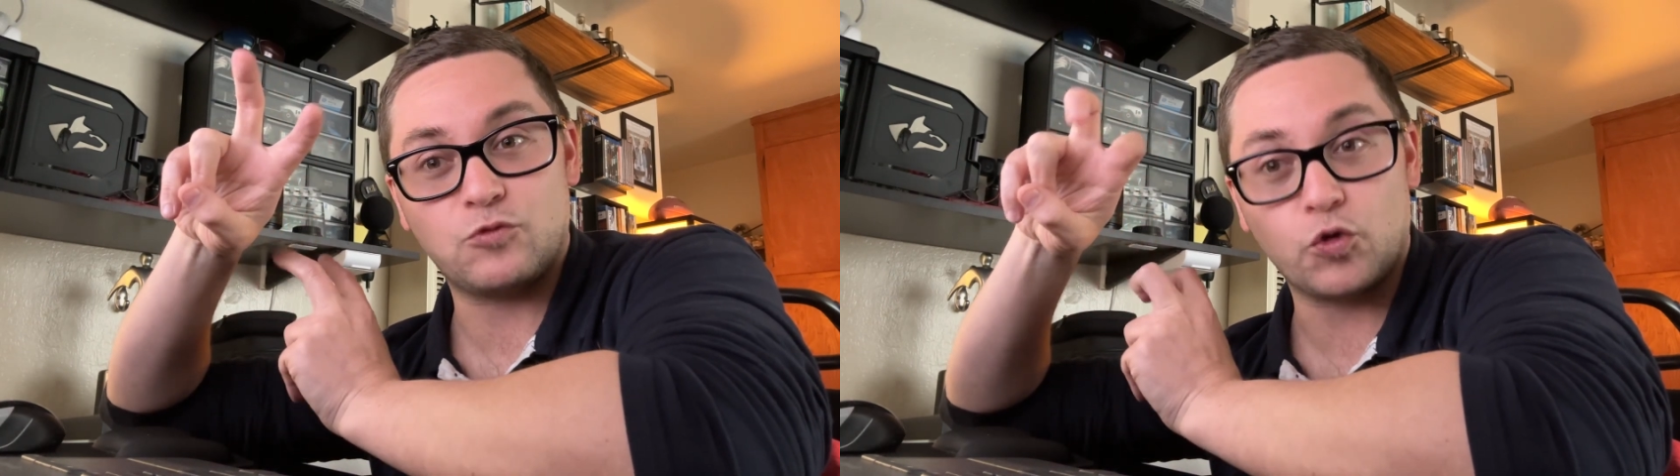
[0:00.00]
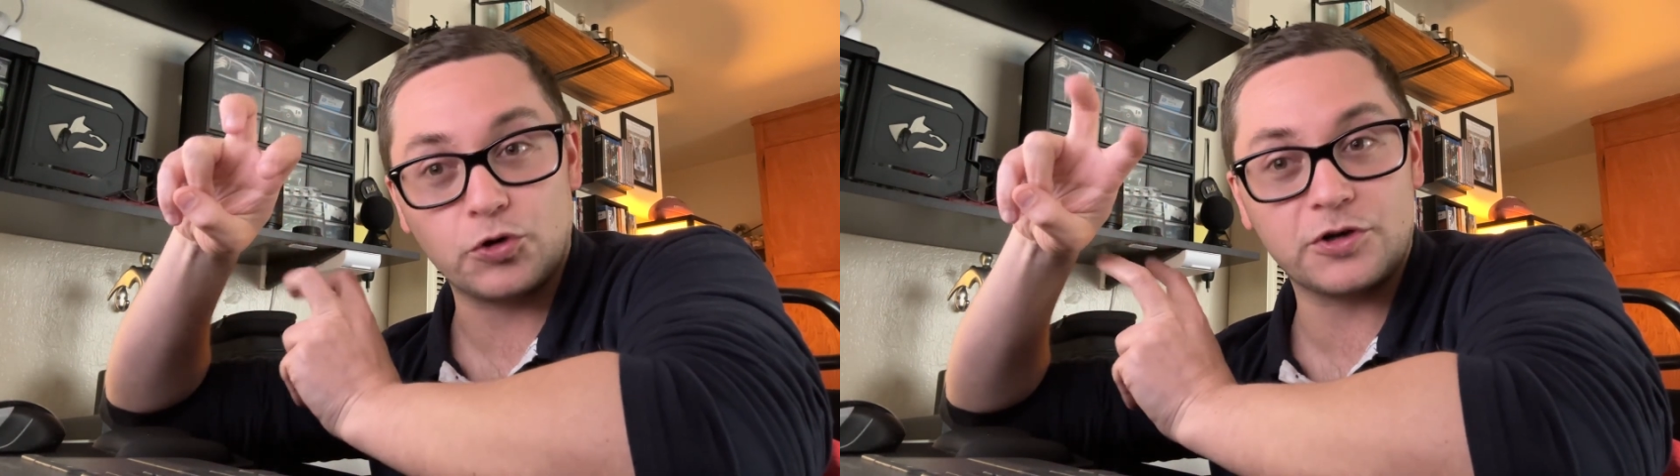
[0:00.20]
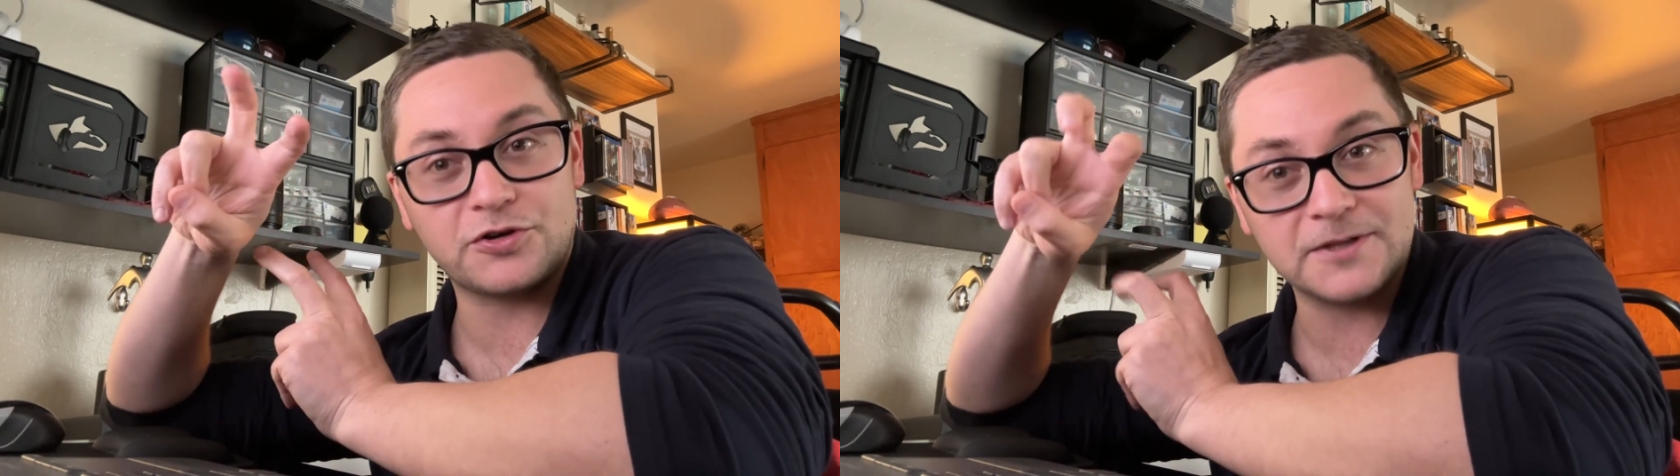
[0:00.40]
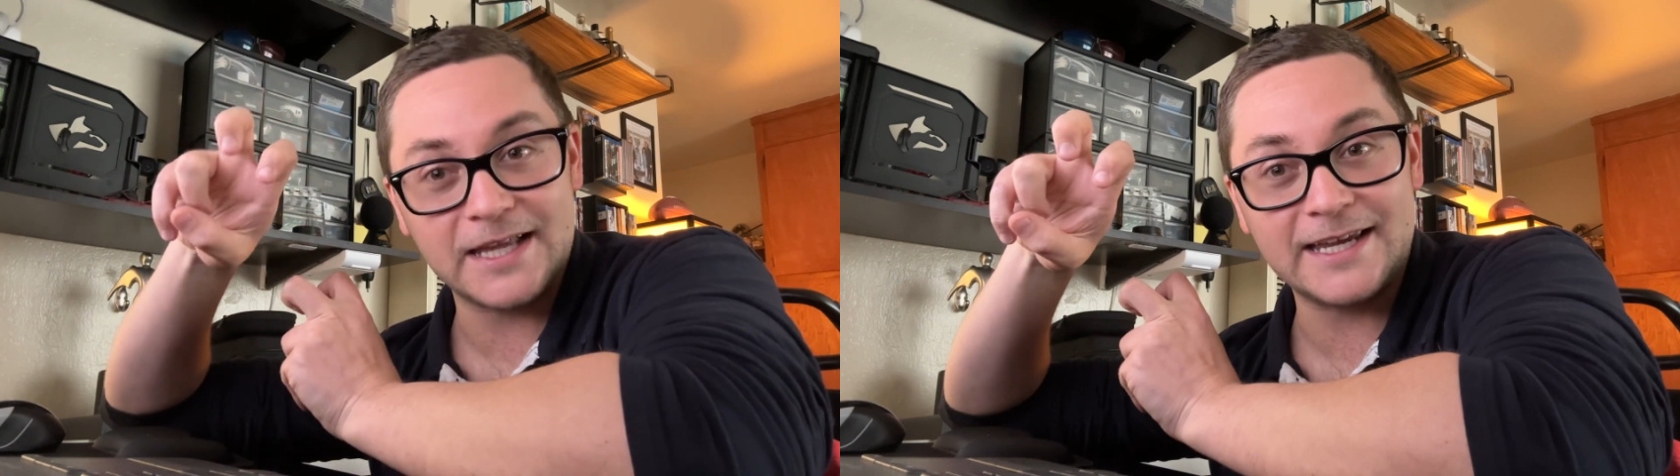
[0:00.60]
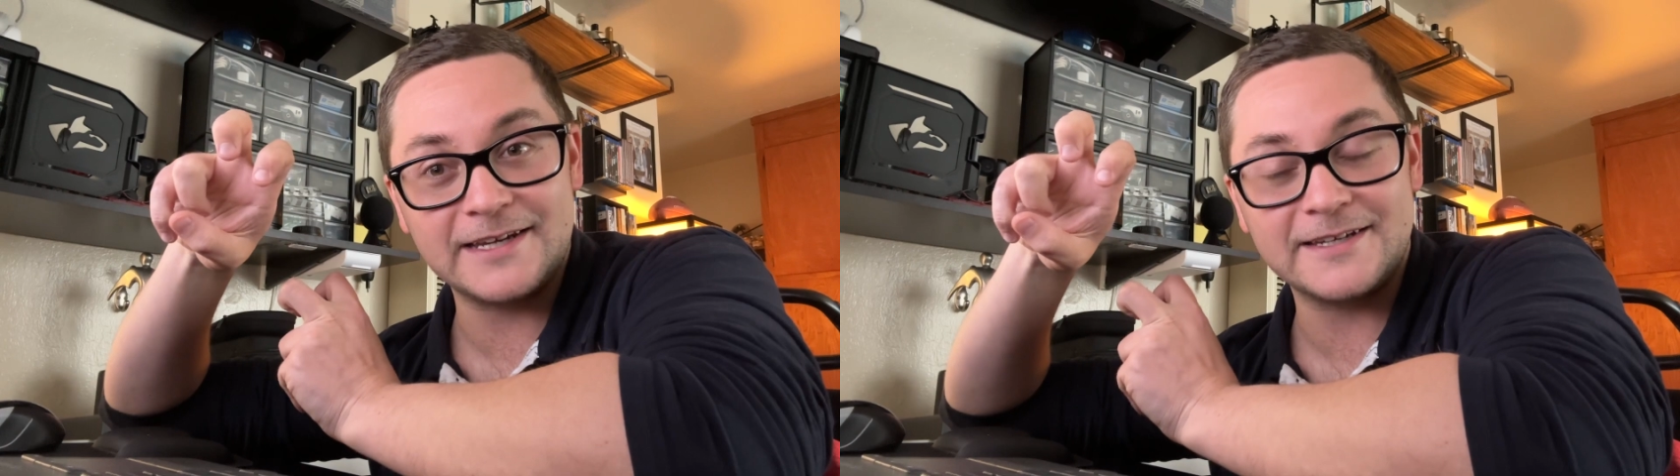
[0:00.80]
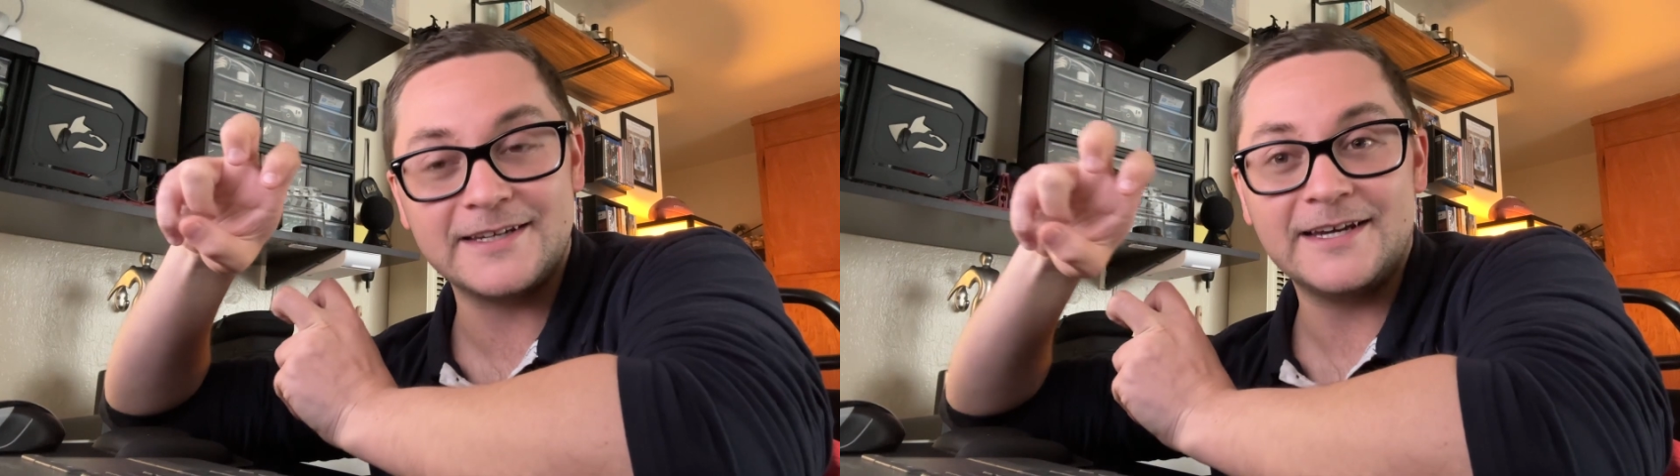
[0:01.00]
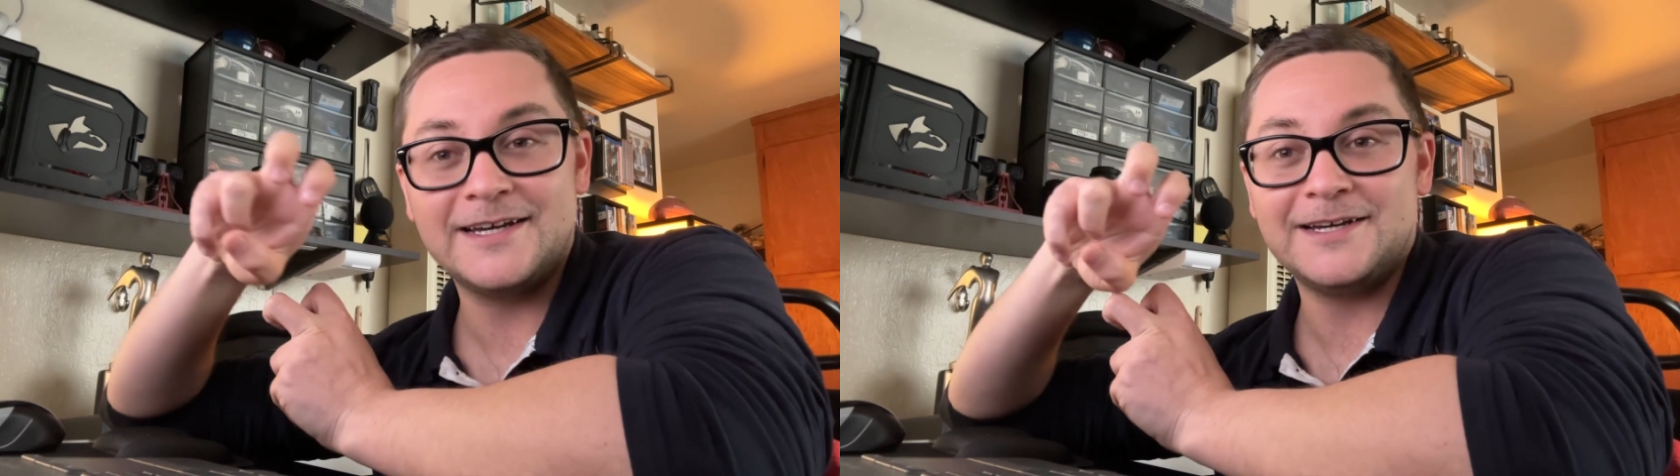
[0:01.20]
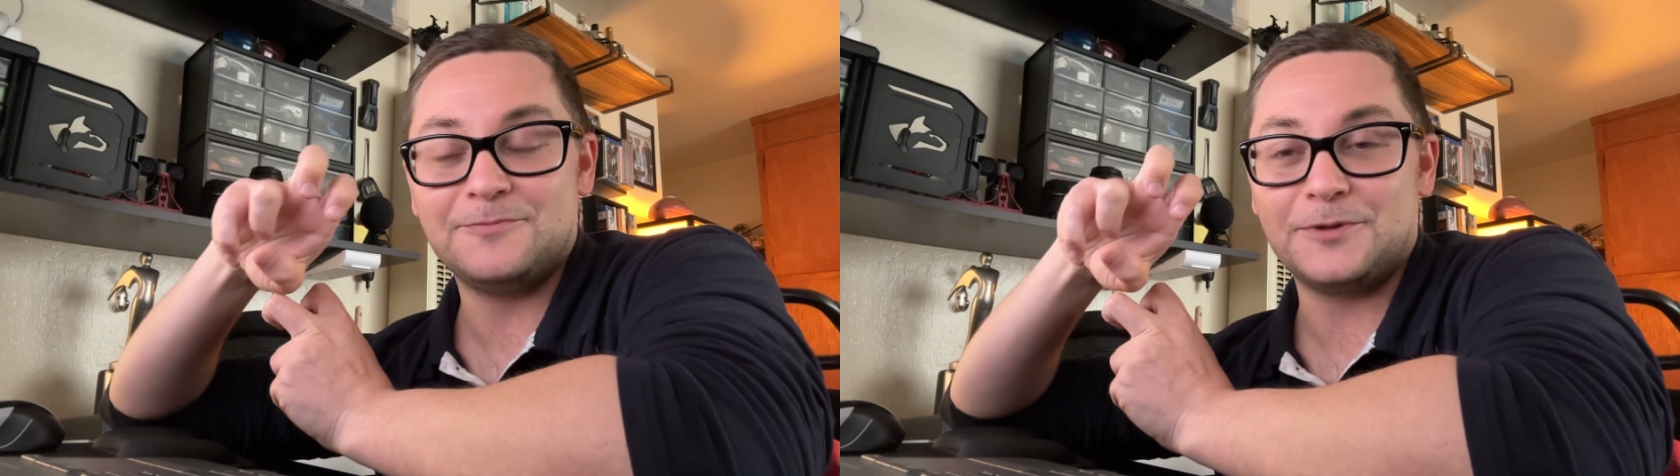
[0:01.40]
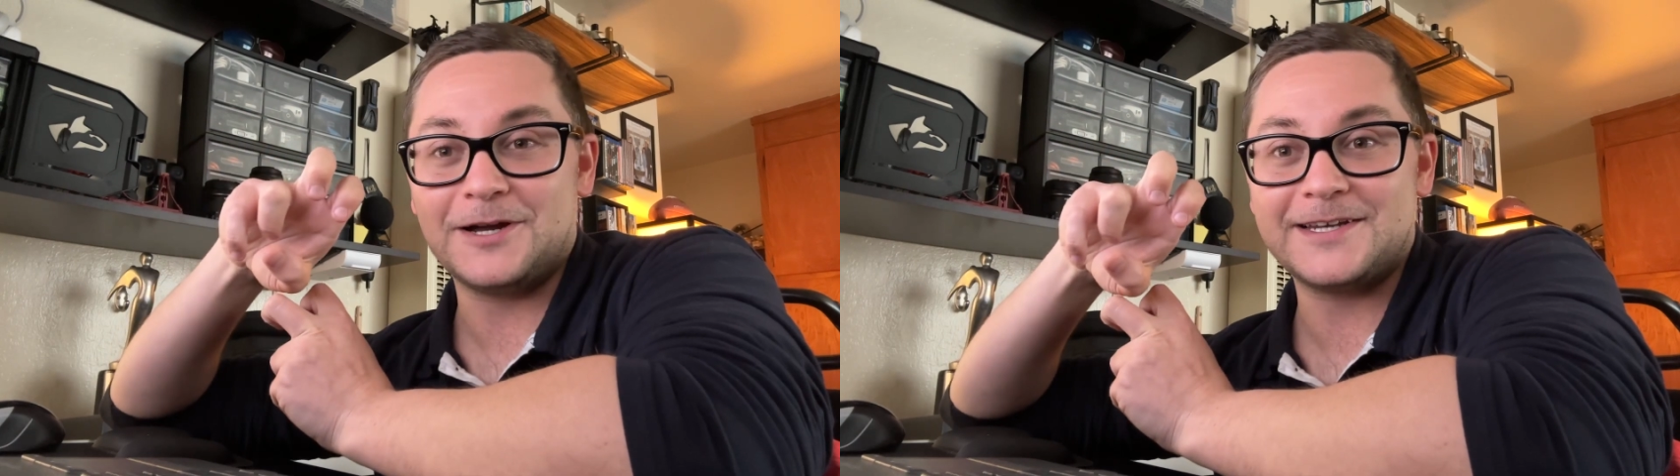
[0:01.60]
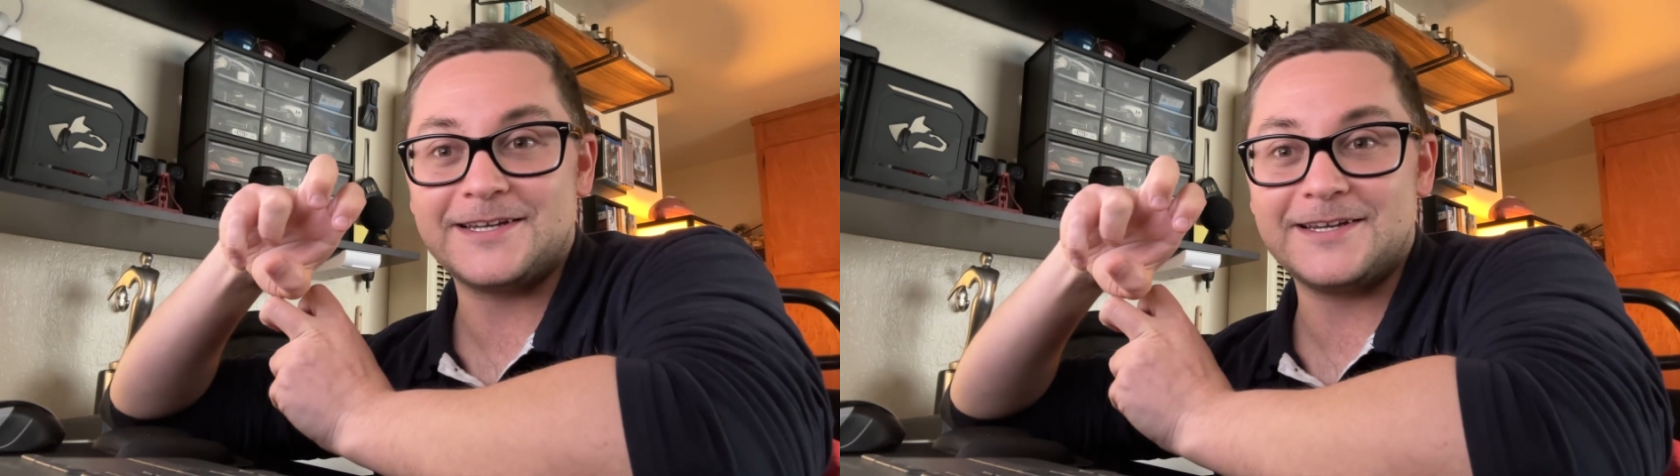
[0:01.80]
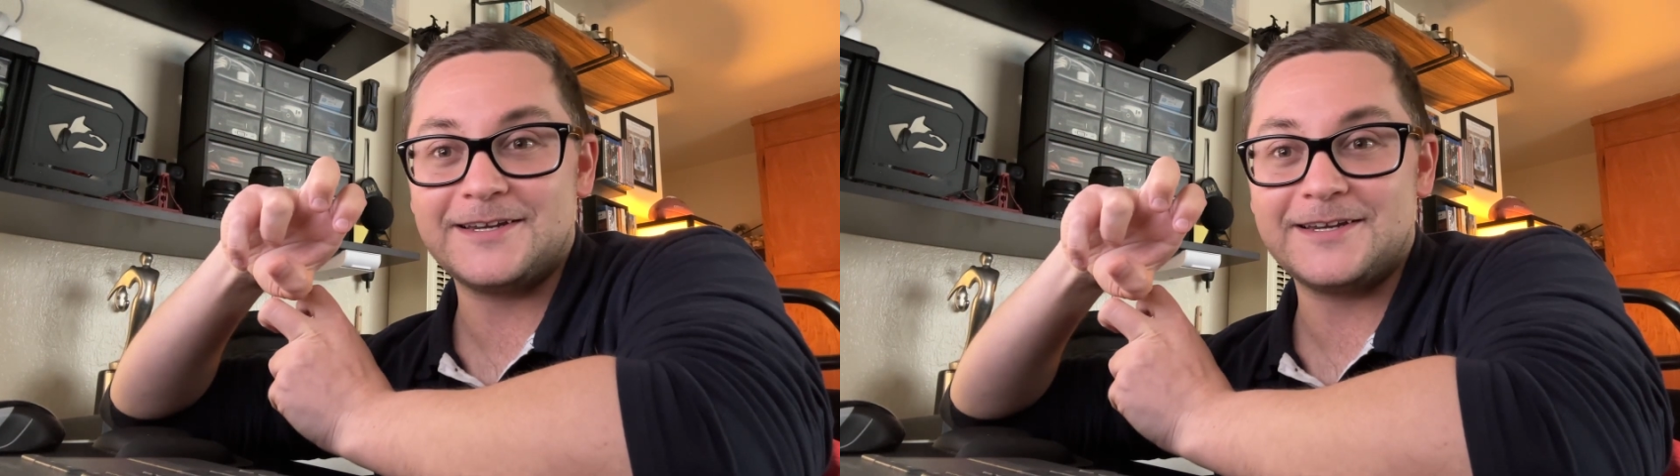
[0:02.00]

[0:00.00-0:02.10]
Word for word: work related, but